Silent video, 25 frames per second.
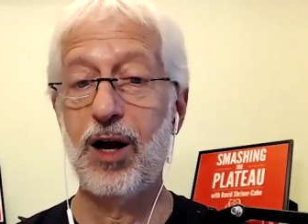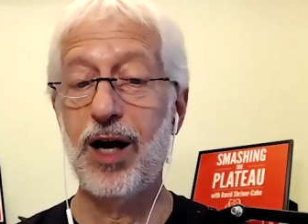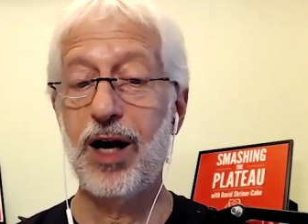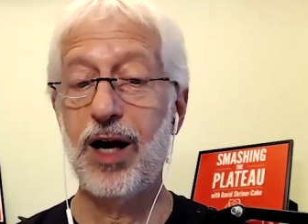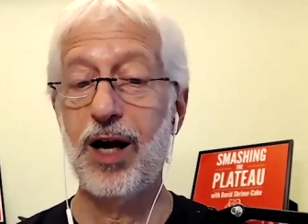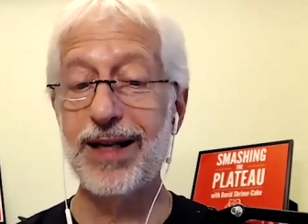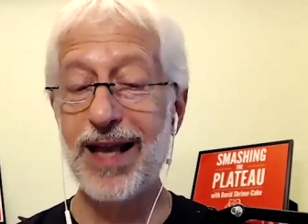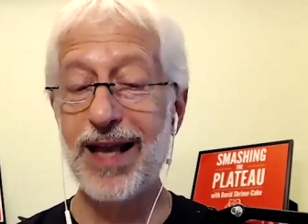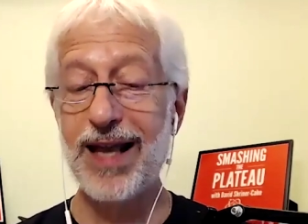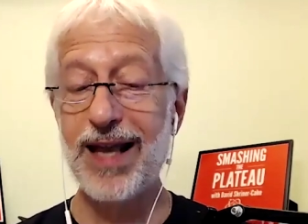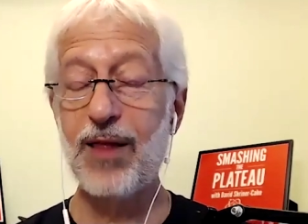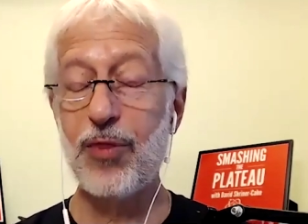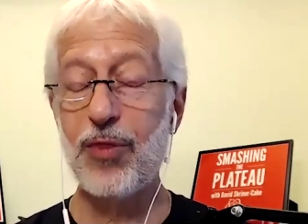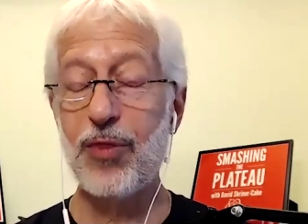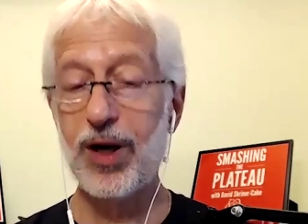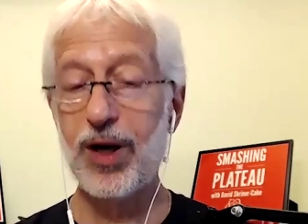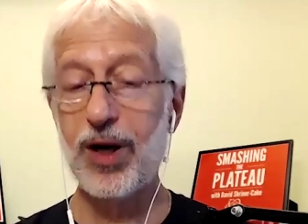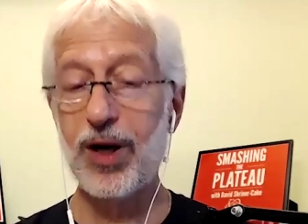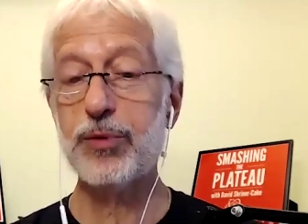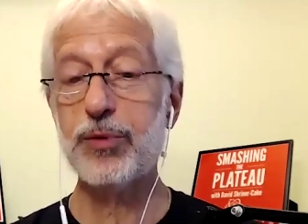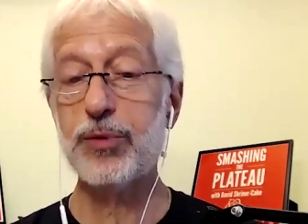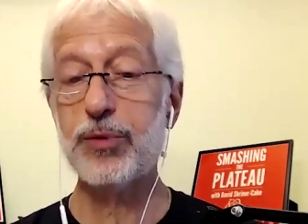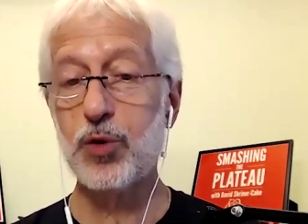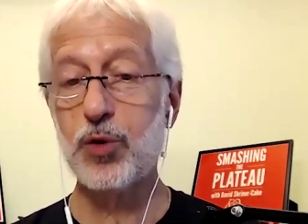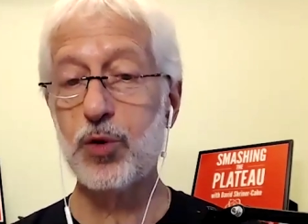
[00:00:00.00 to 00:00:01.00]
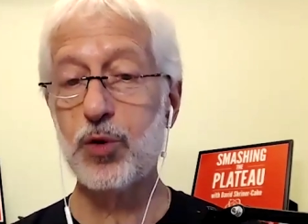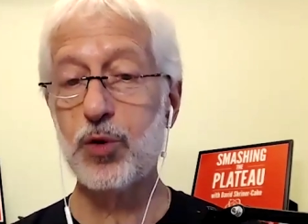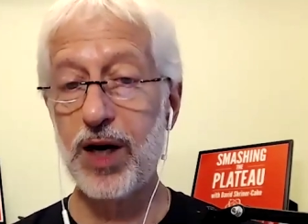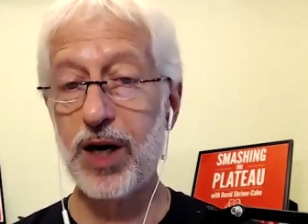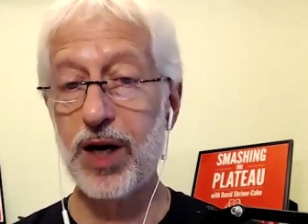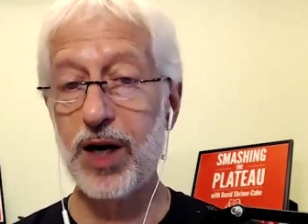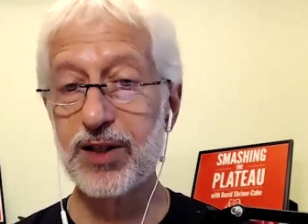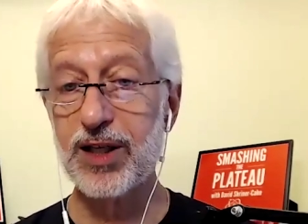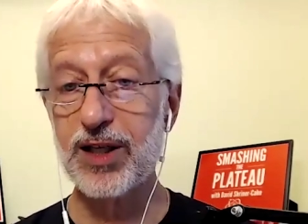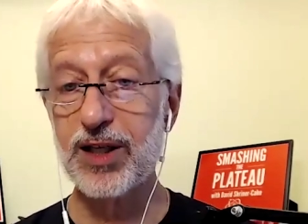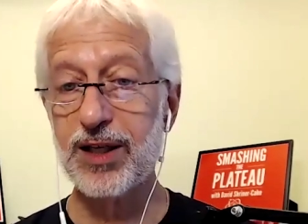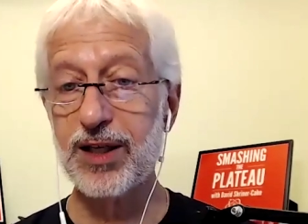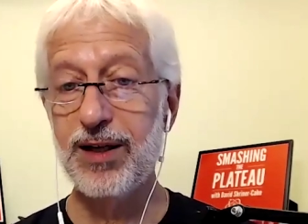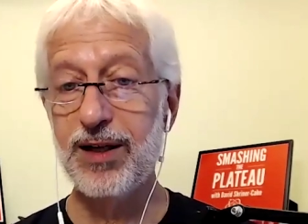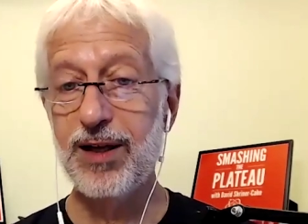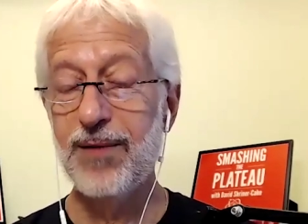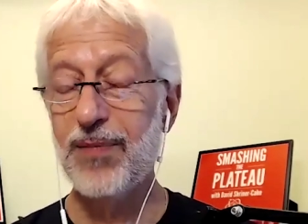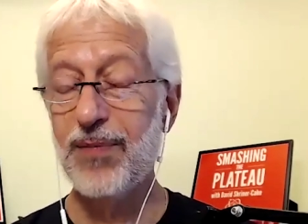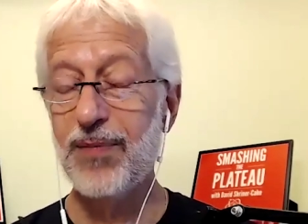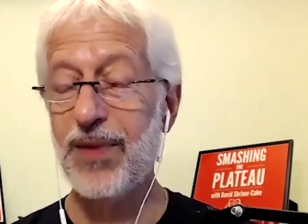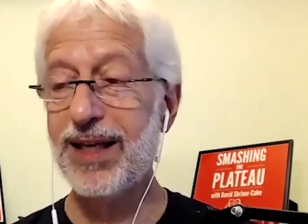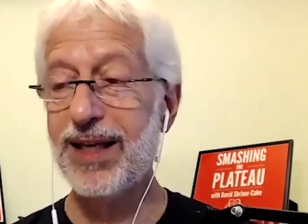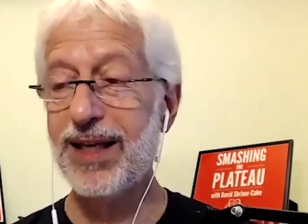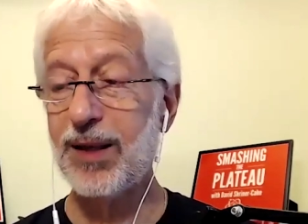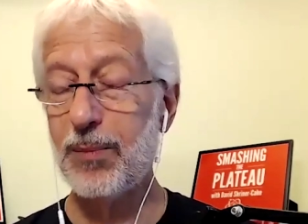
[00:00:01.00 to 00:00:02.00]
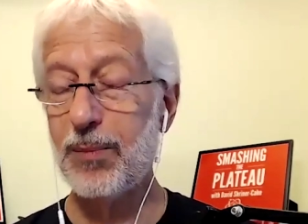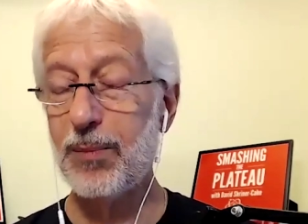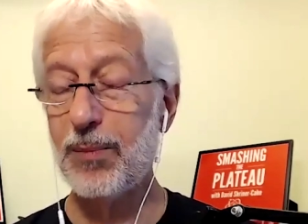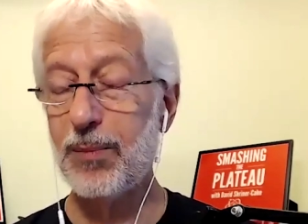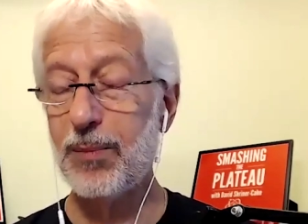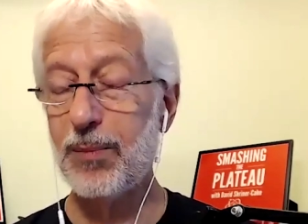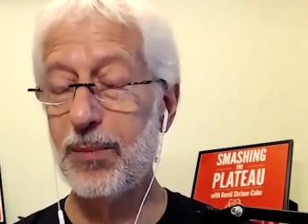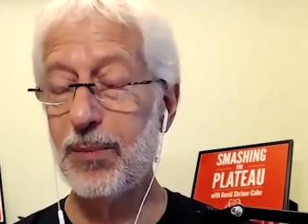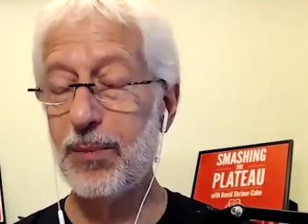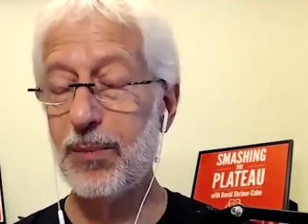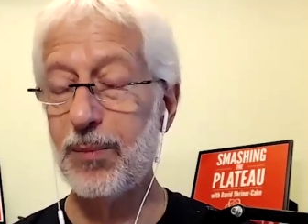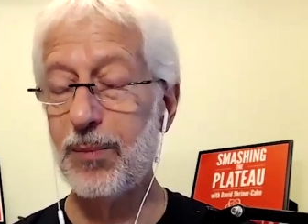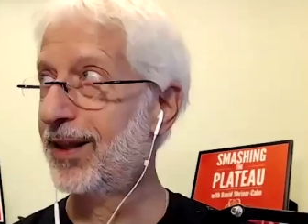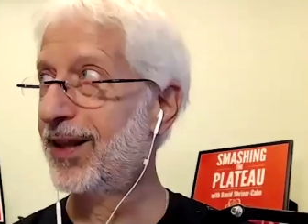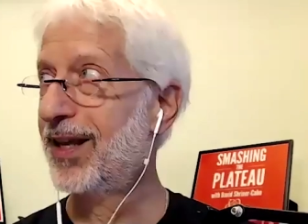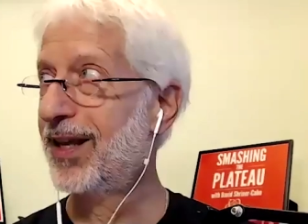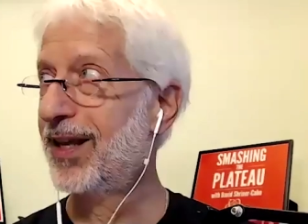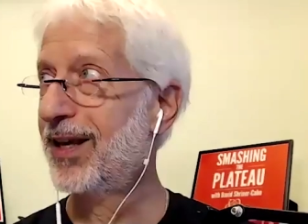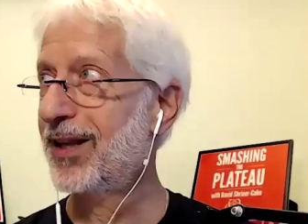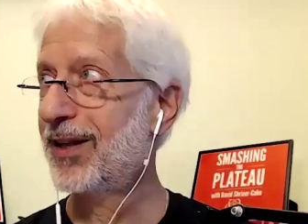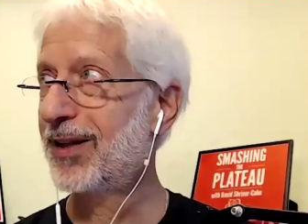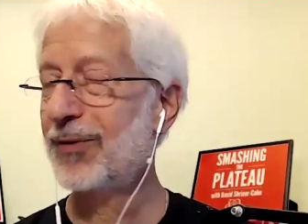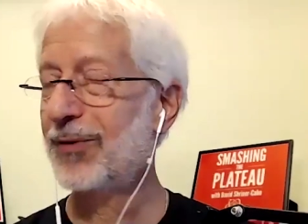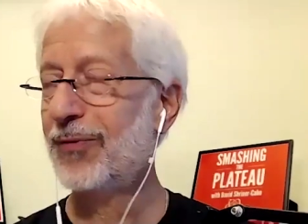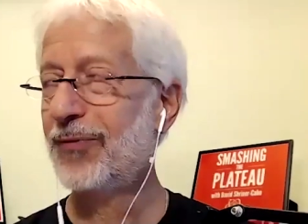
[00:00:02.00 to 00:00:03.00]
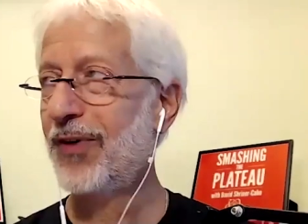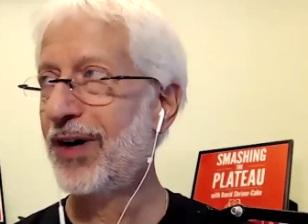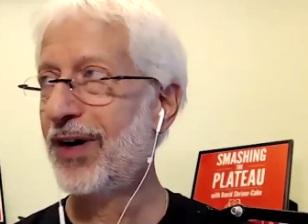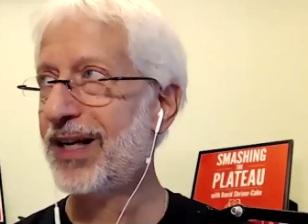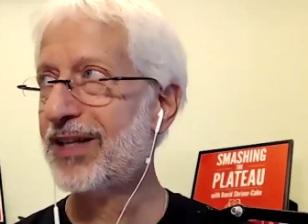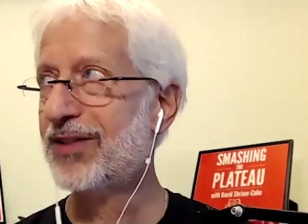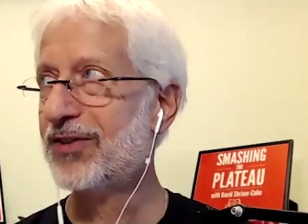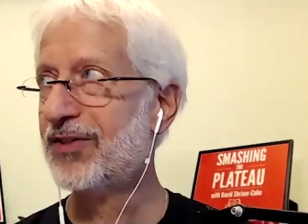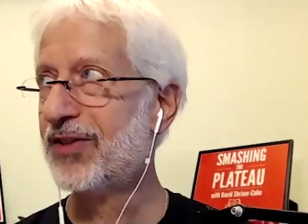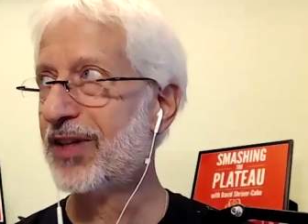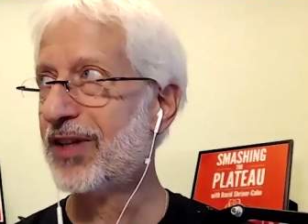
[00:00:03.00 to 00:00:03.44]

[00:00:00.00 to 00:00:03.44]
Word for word: again thought I was crazy. And the, the funniest